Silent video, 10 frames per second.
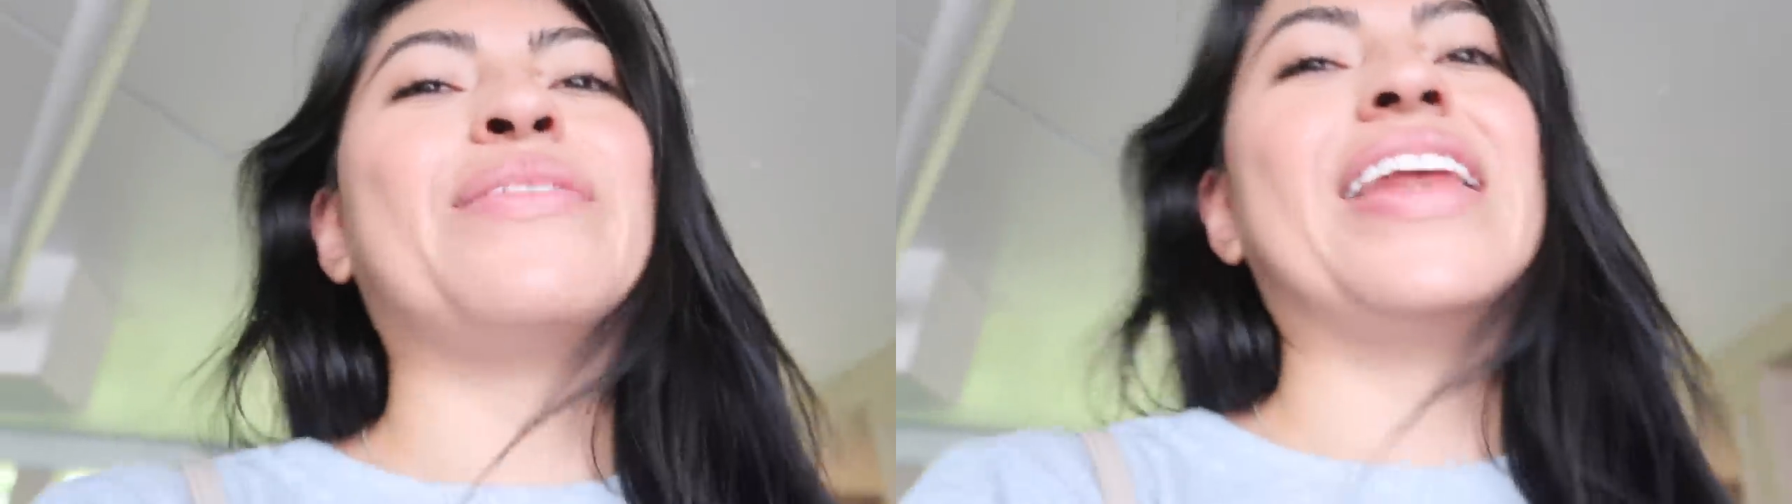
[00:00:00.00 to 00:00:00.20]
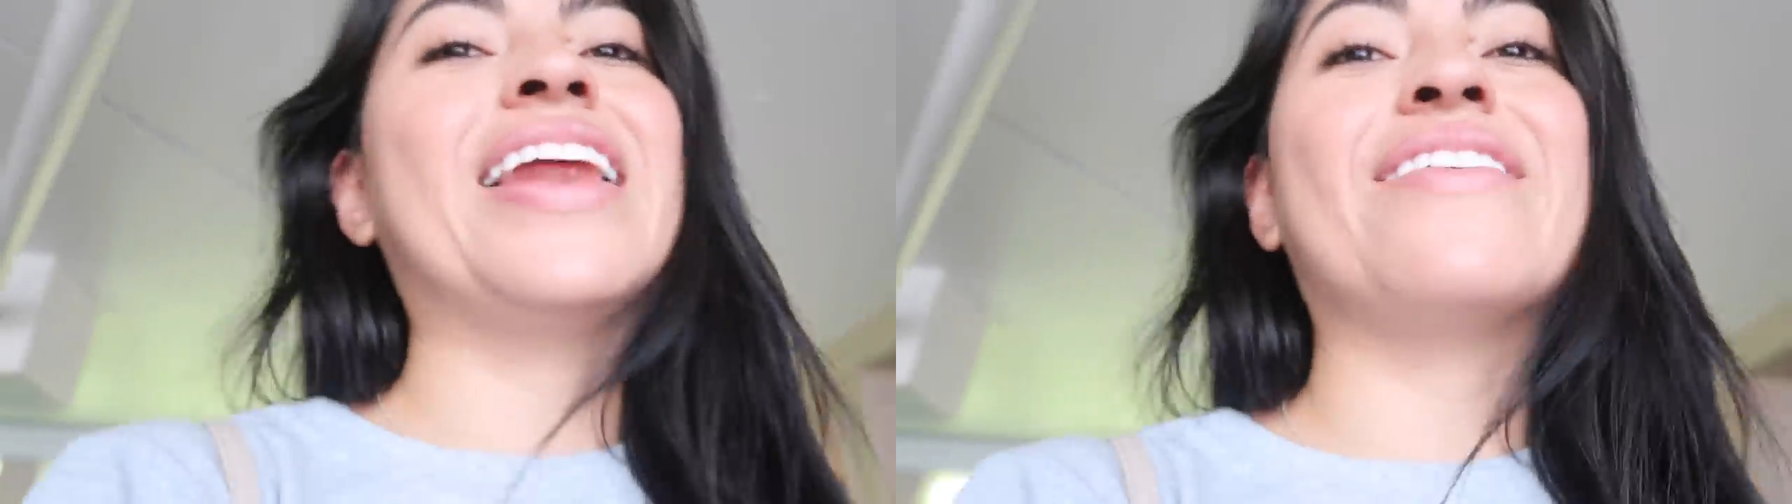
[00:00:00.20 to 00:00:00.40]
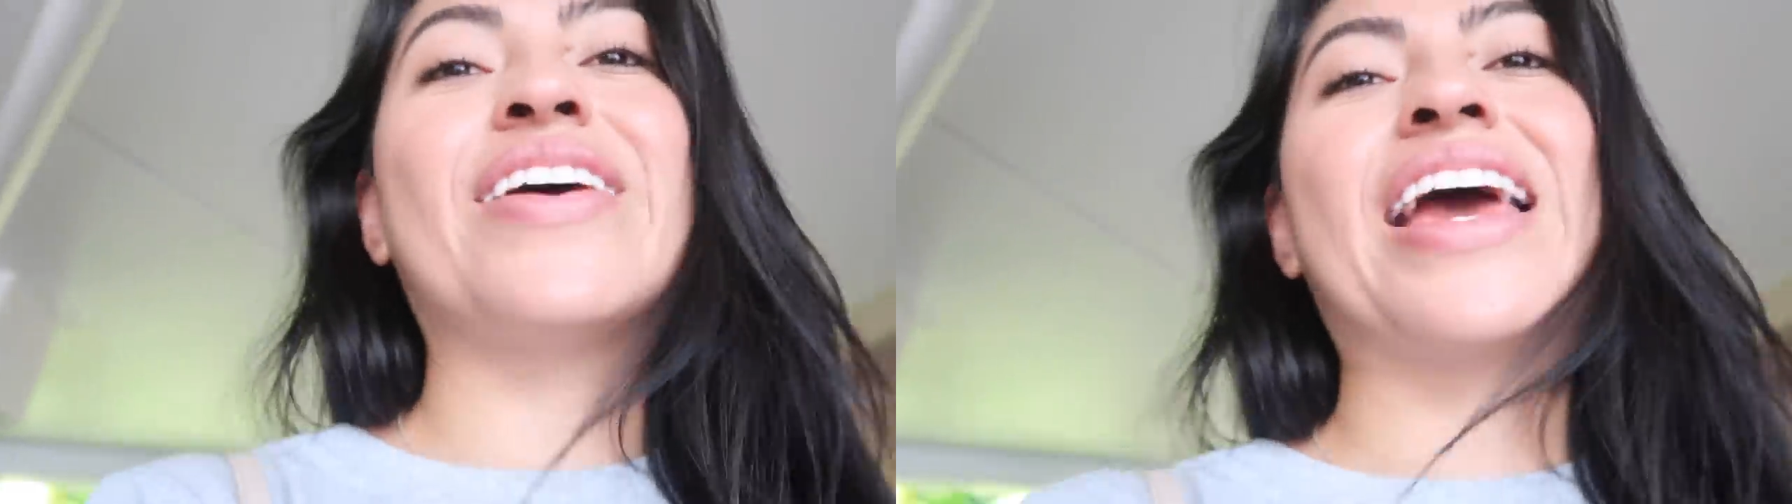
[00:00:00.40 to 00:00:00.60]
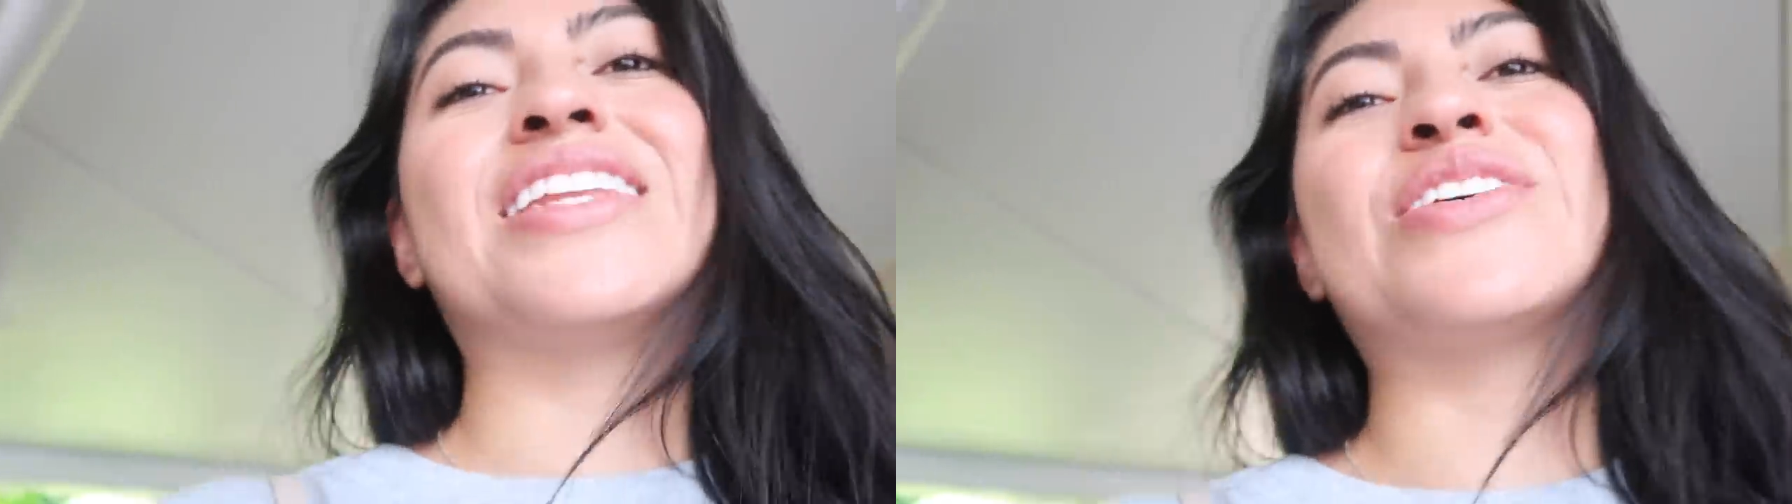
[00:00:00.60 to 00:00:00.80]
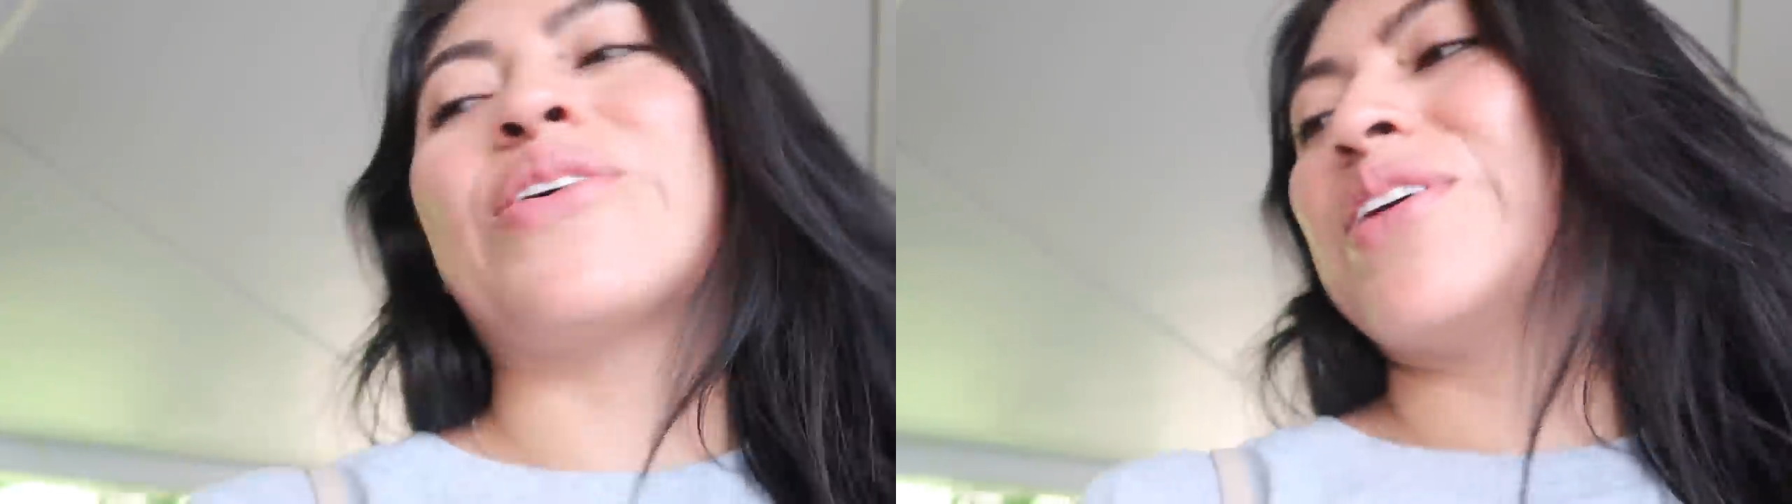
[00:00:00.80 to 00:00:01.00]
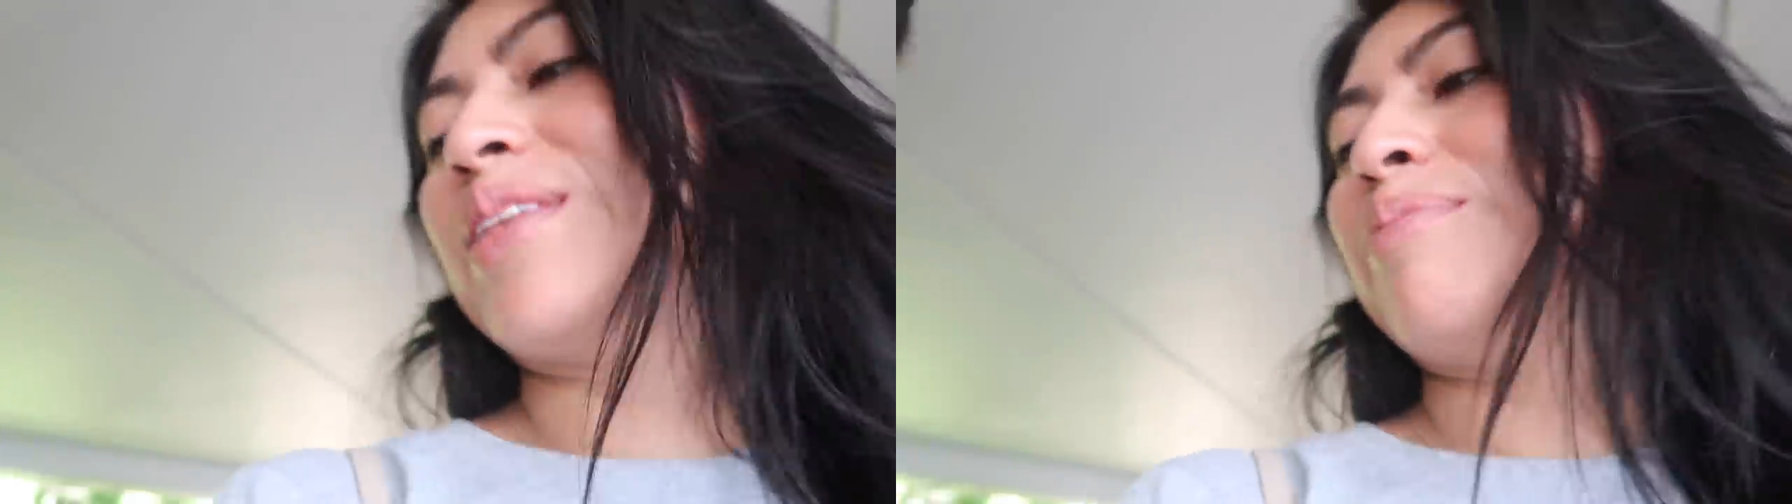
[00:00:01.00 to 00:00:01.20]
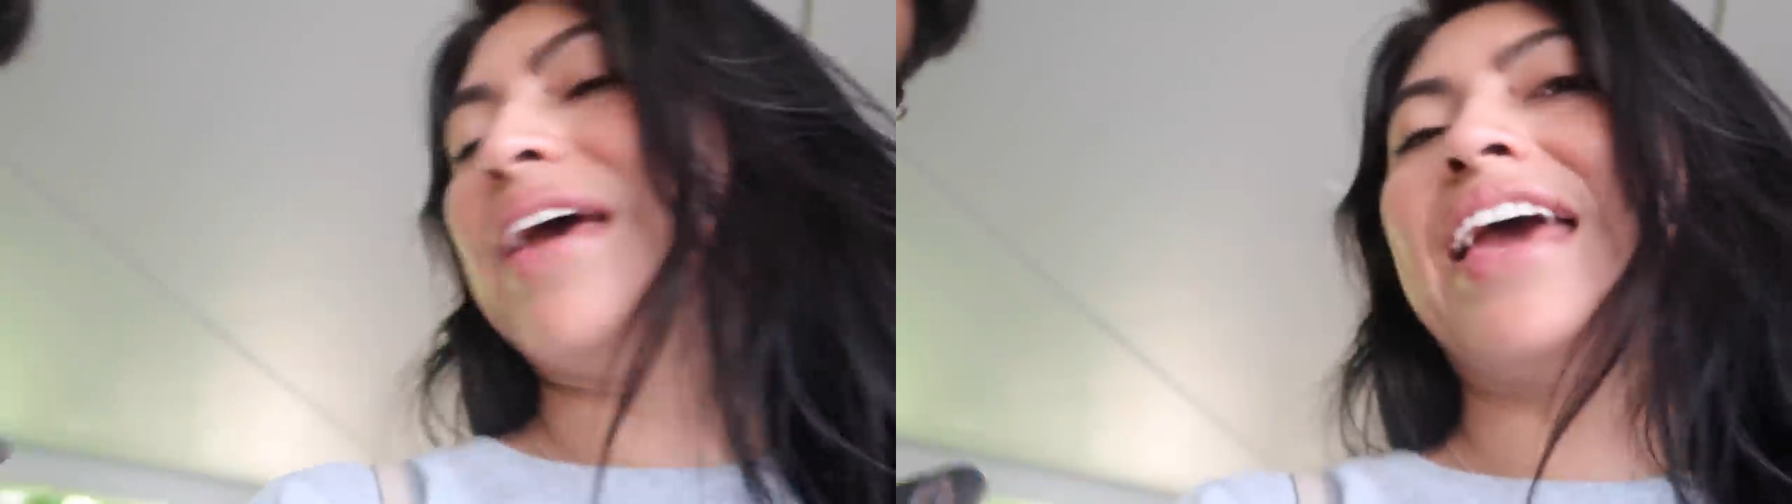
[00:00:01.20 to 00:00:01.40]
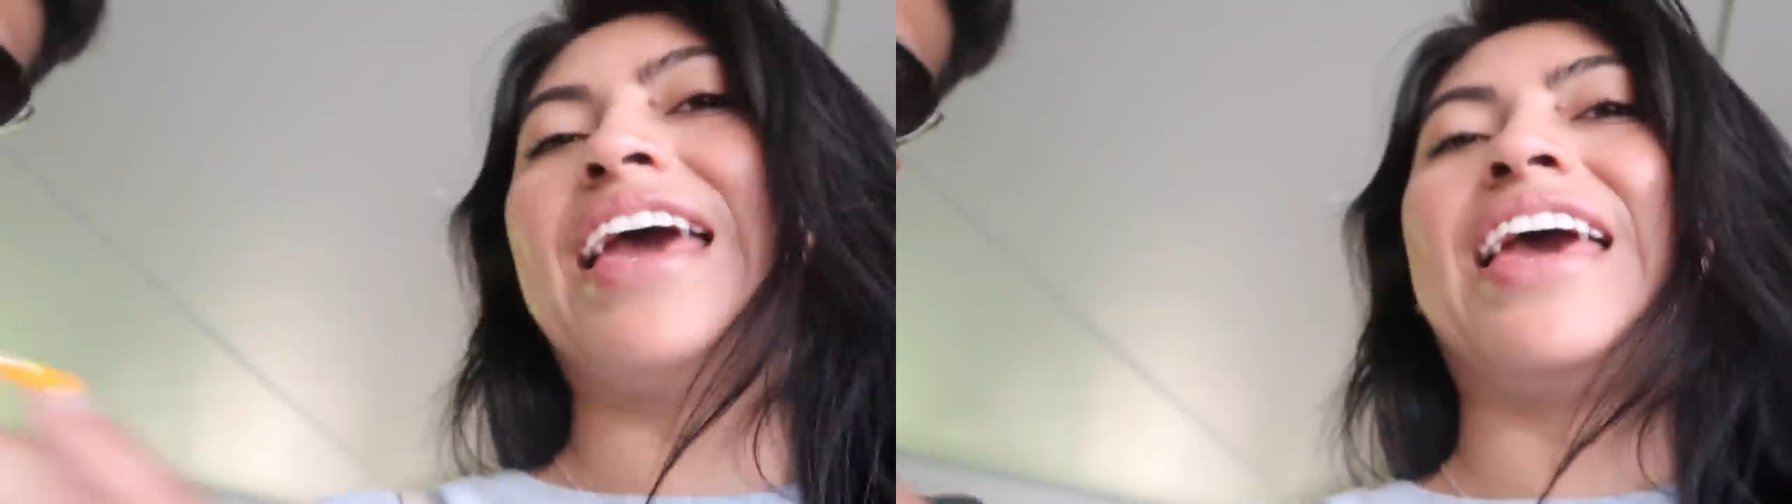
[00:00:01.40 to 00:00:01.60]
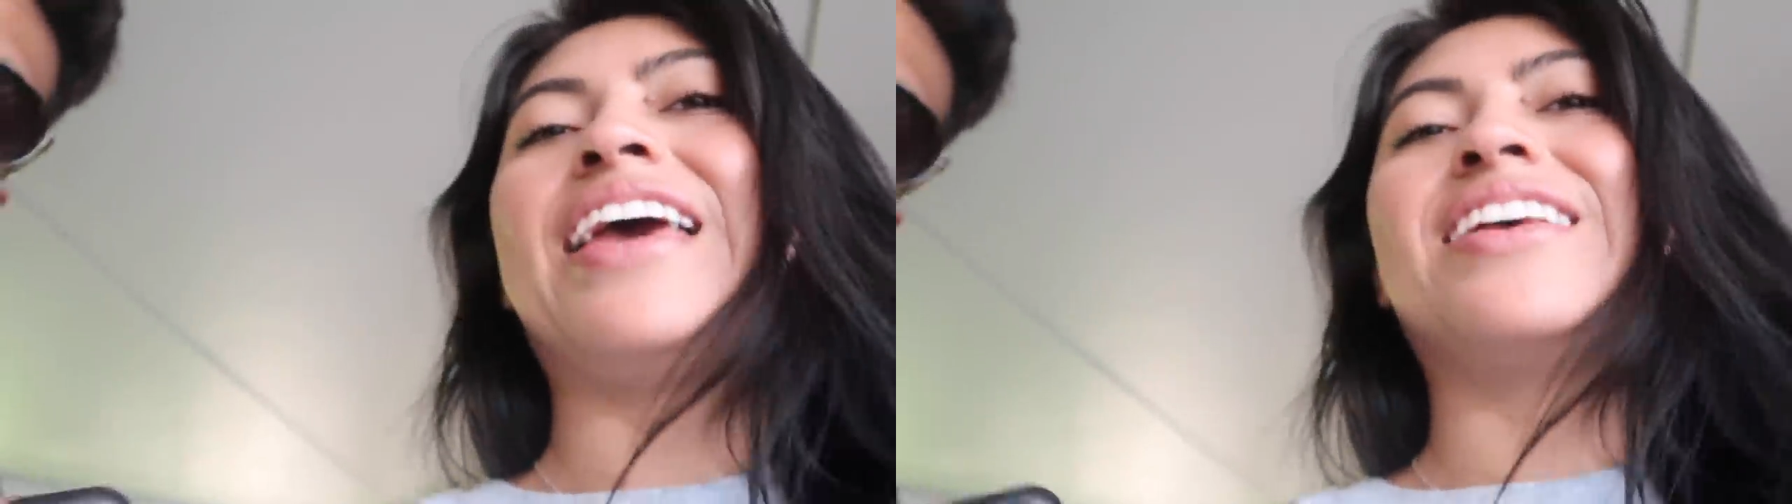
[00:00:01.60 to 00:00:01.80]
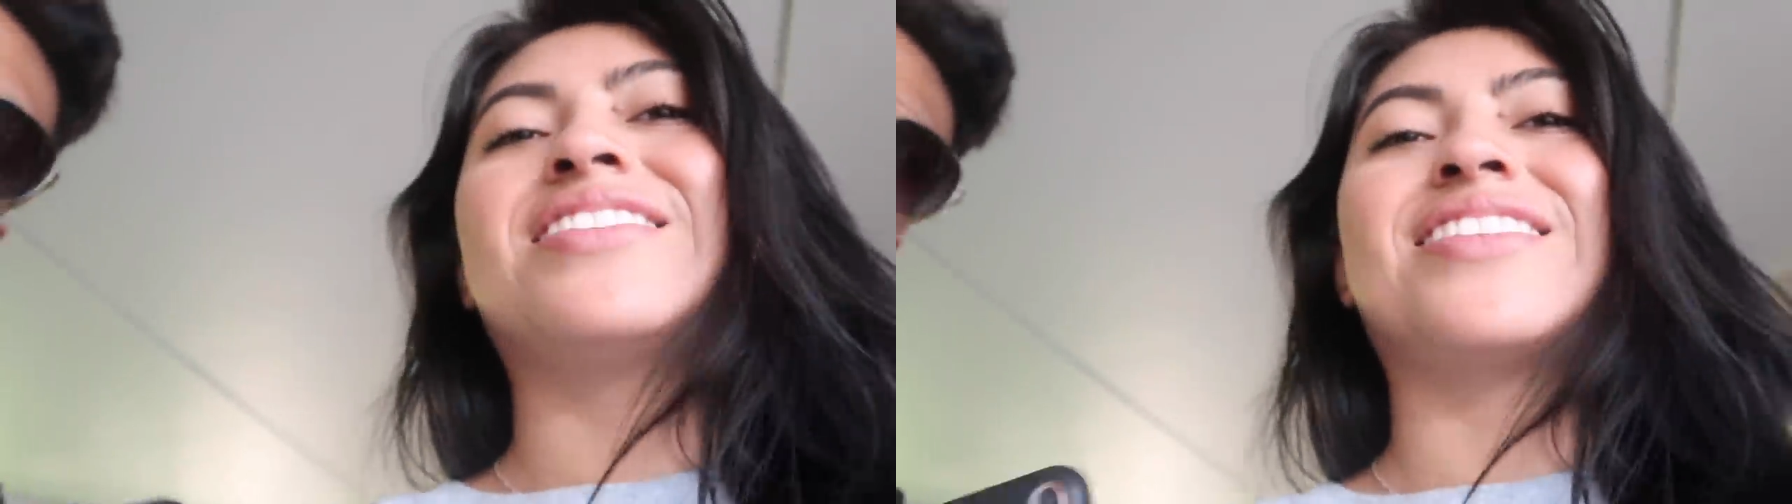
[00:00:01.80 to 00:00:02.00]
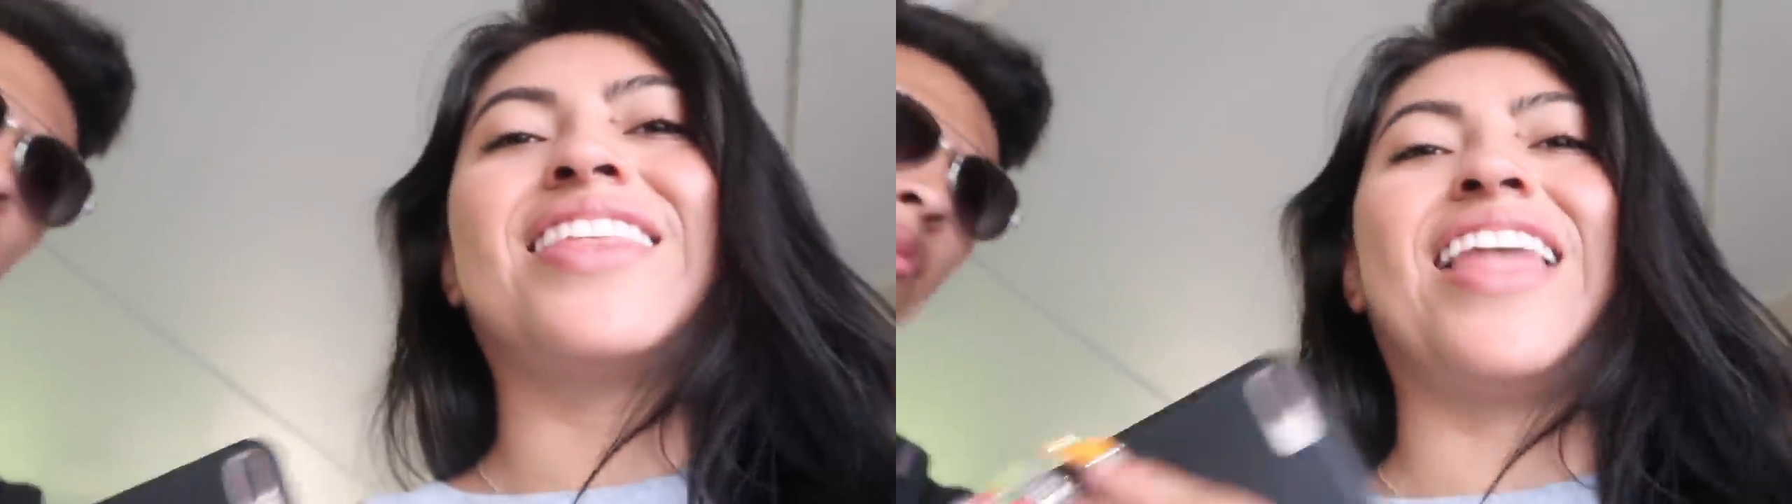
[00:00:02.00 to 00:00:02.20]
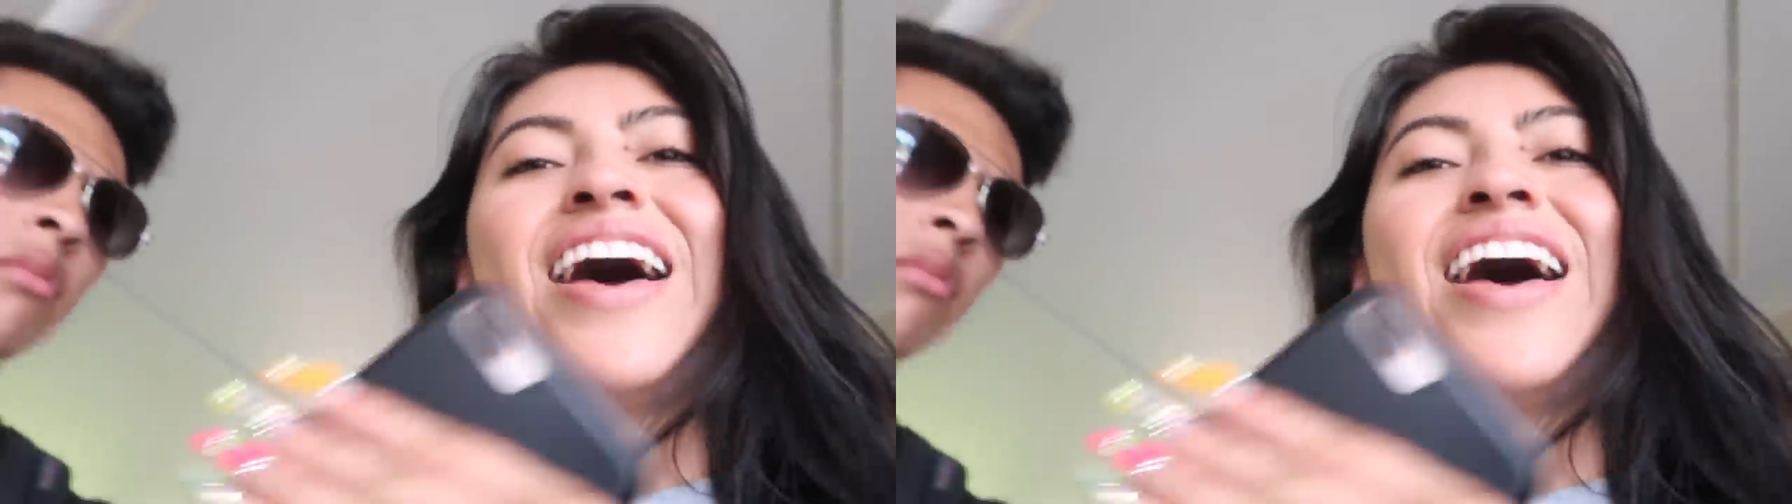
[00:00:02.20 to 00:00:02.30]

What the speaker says: We didn't even get to go to the beach the